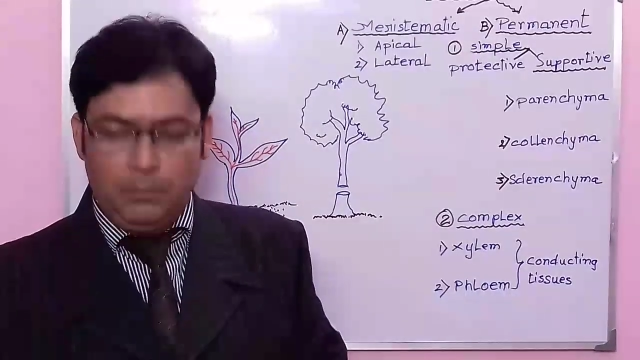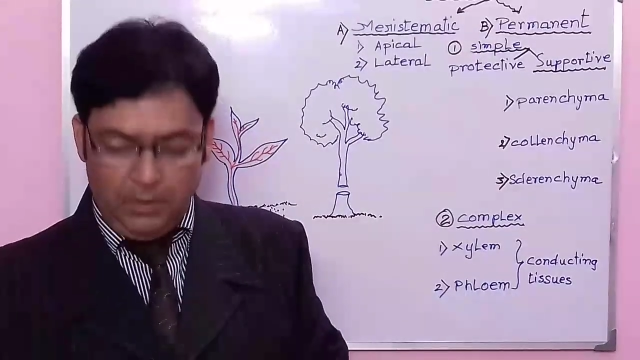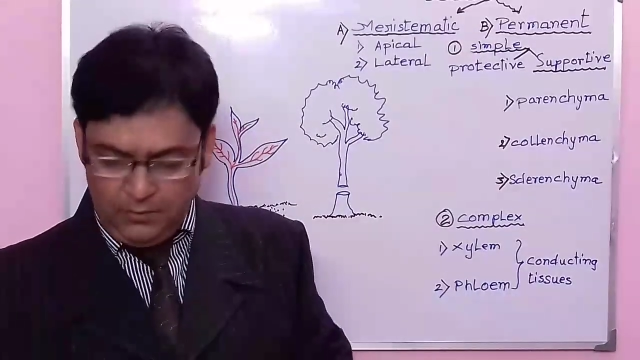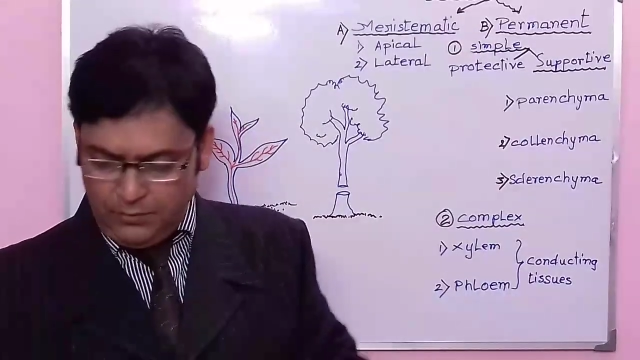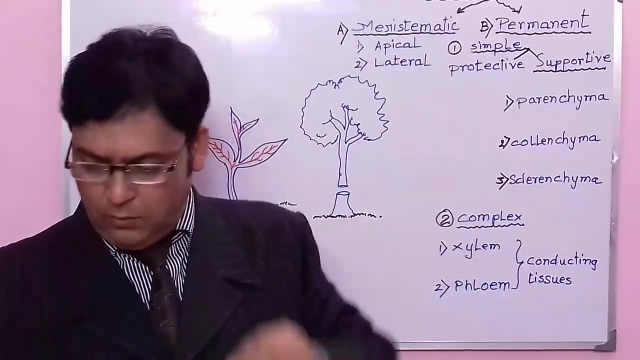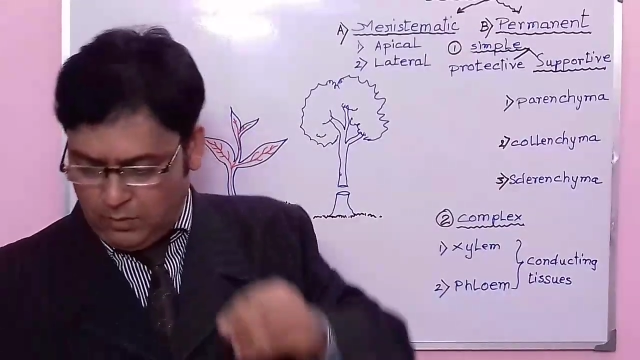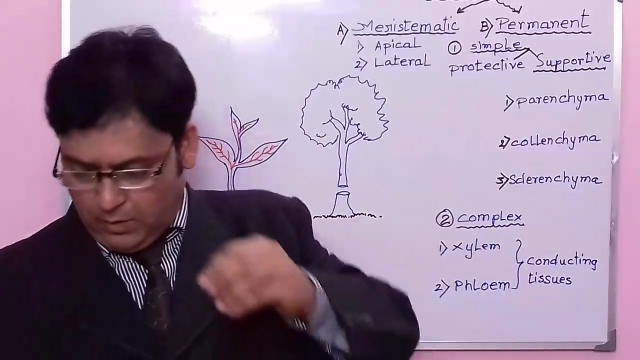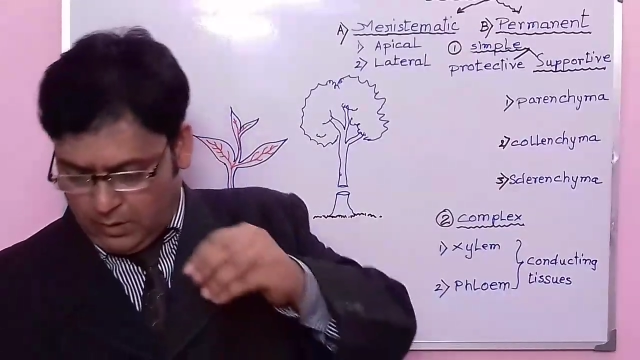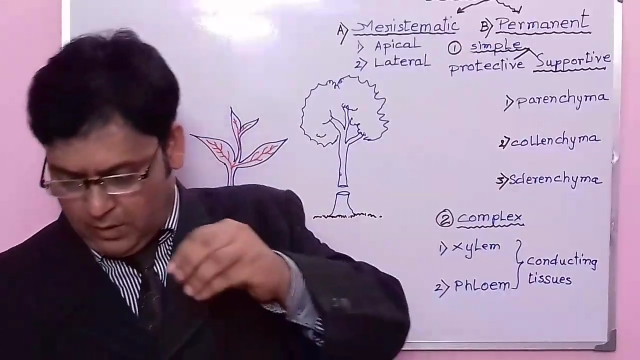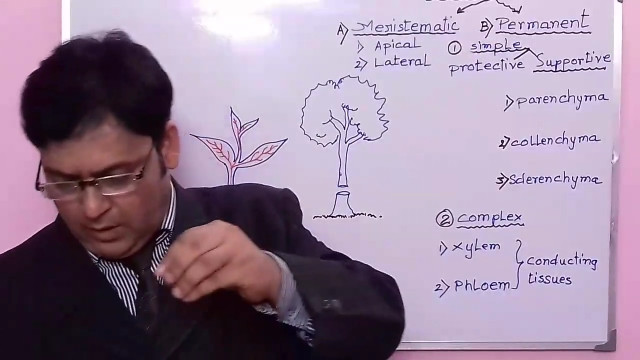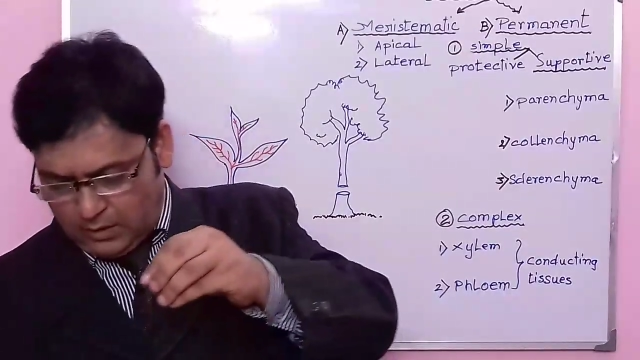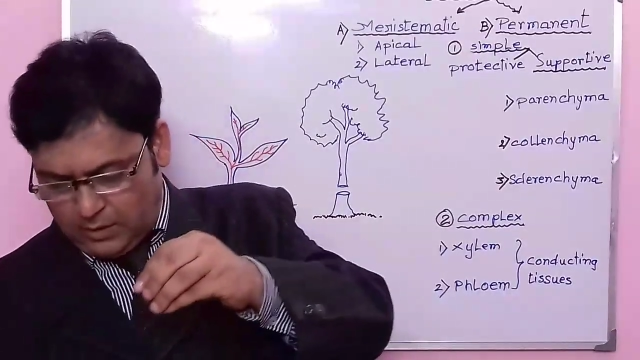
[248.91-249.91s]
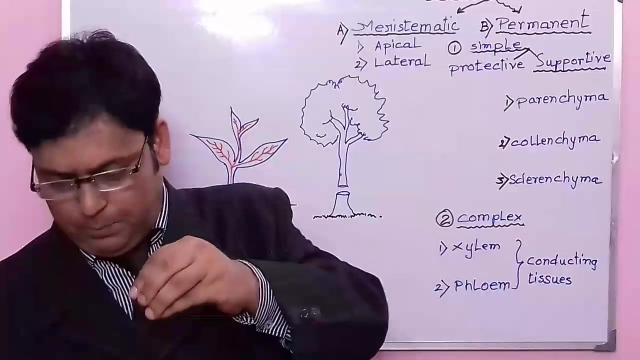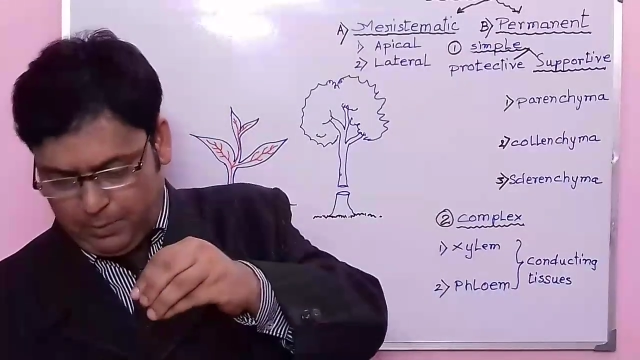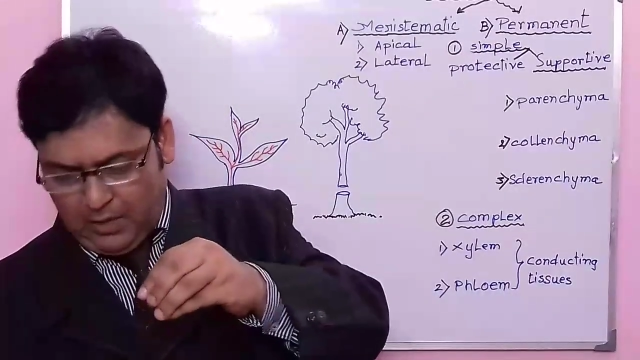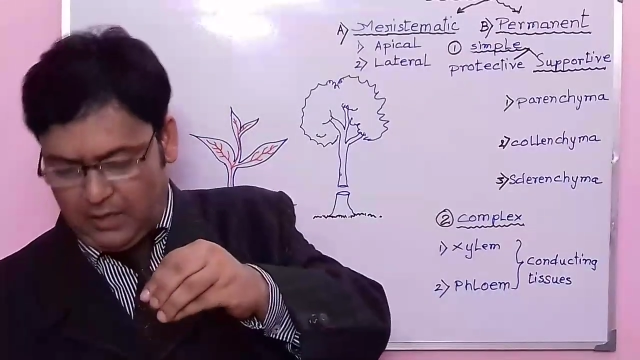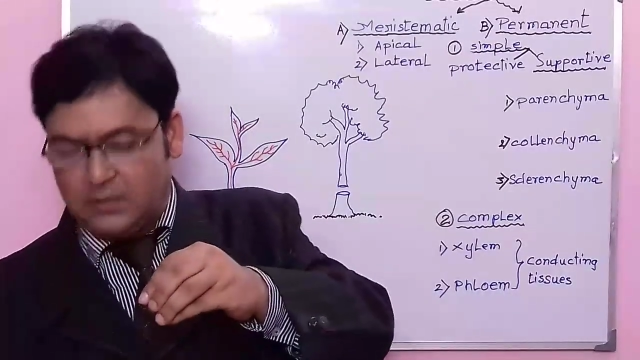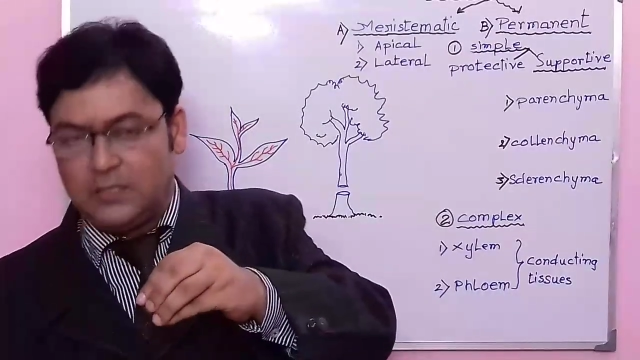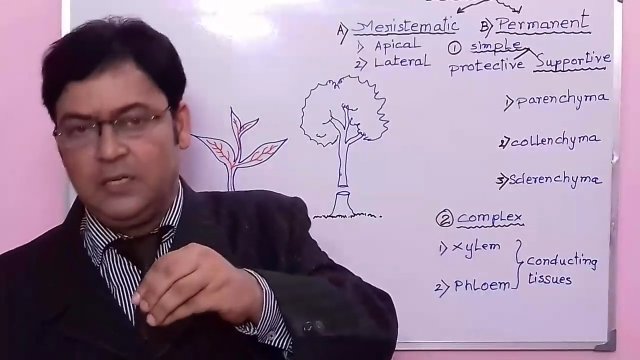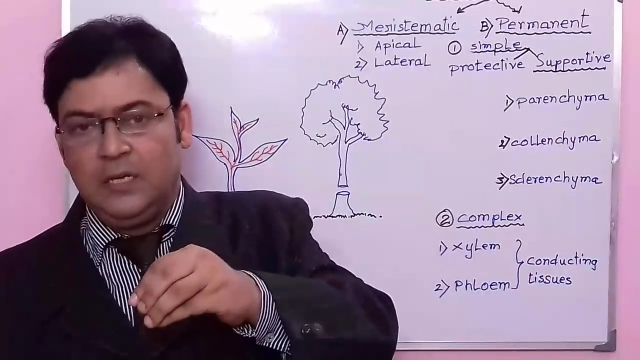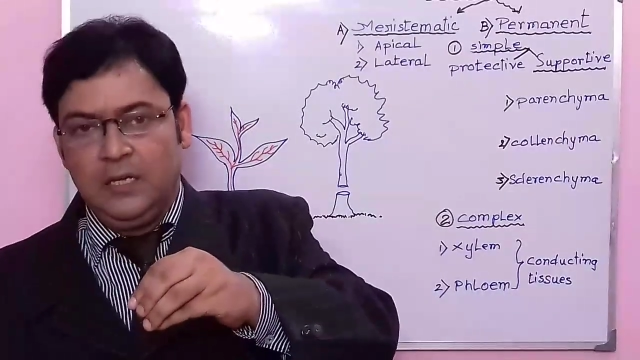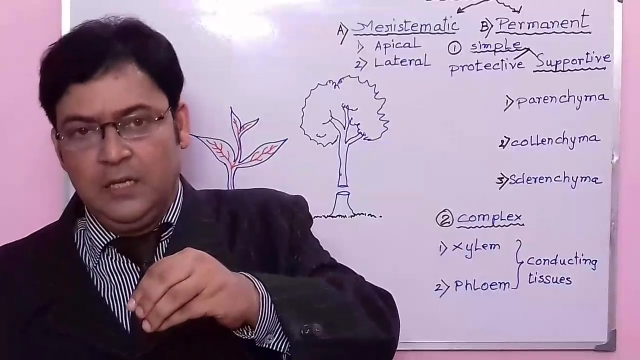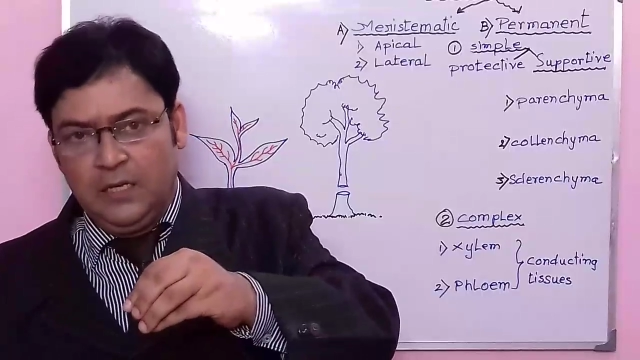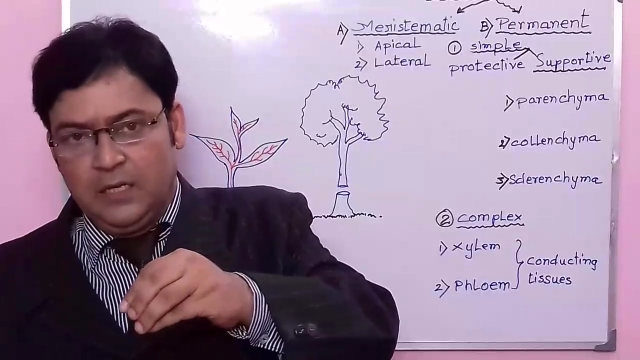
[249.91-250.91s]
But if you cut the plant
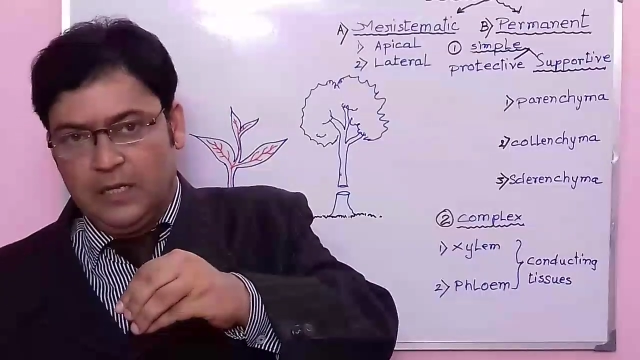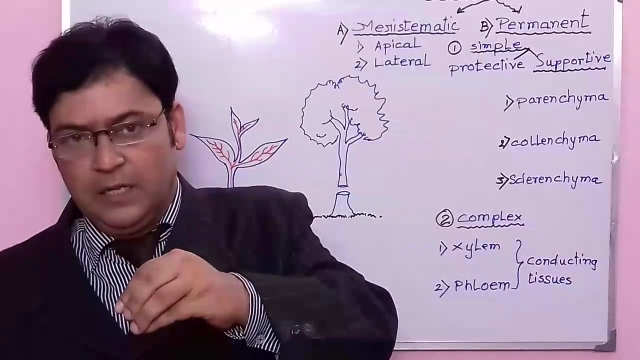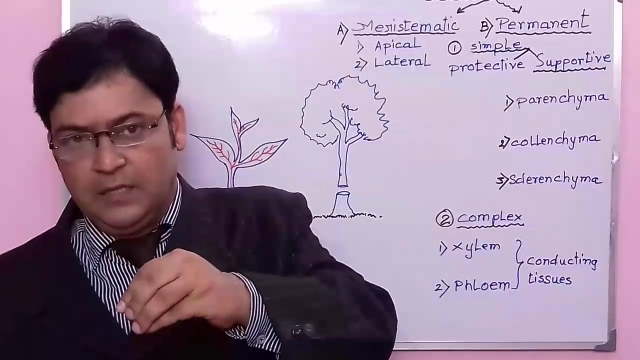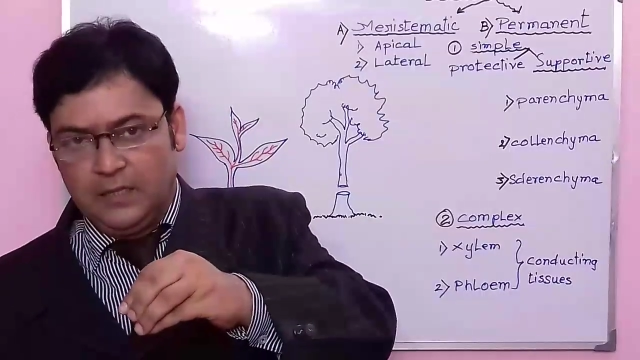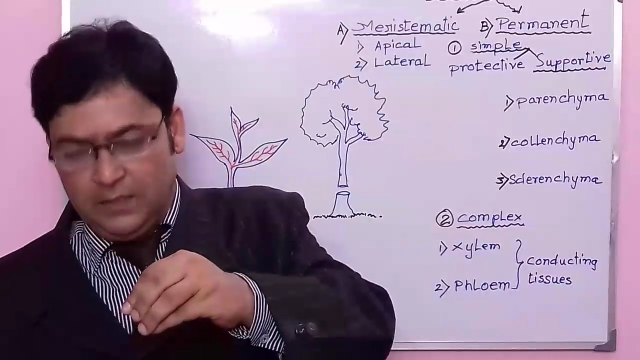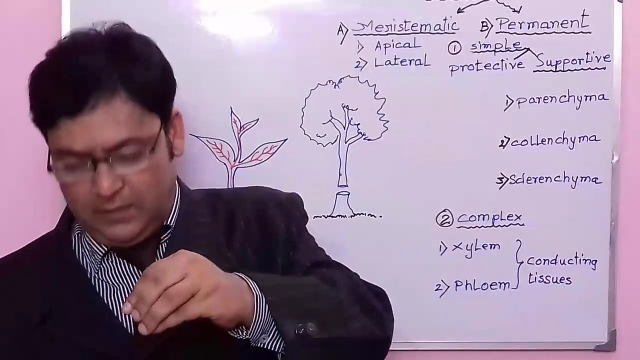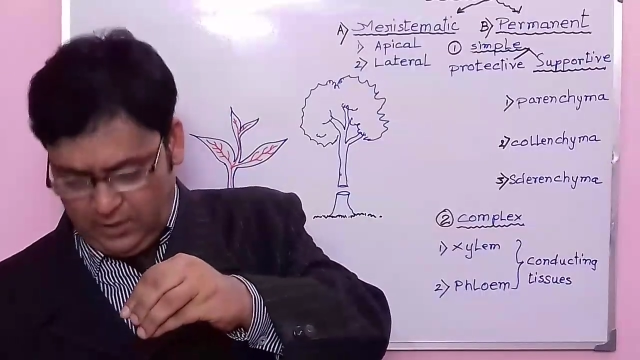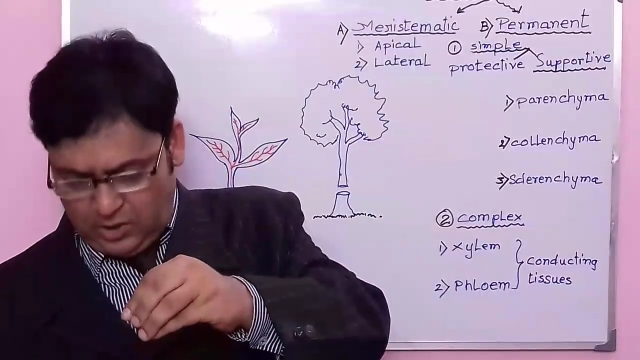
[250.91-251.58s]
in